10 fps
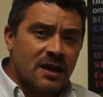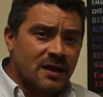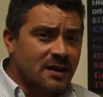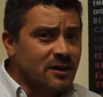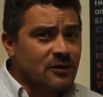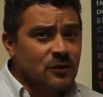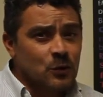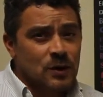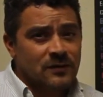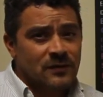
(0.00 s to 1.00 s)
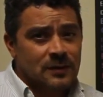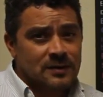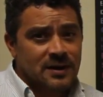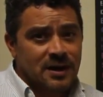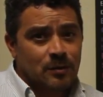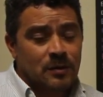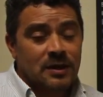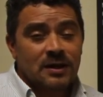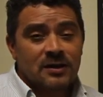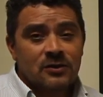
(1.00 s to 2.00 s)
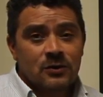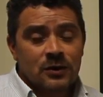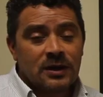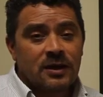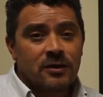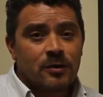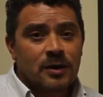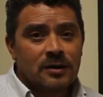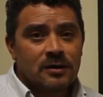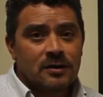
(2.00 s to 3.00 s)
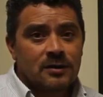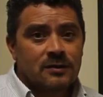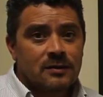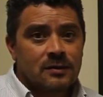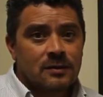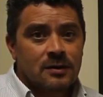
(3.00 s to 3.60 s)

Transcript: And I also work full time and I truly care about others.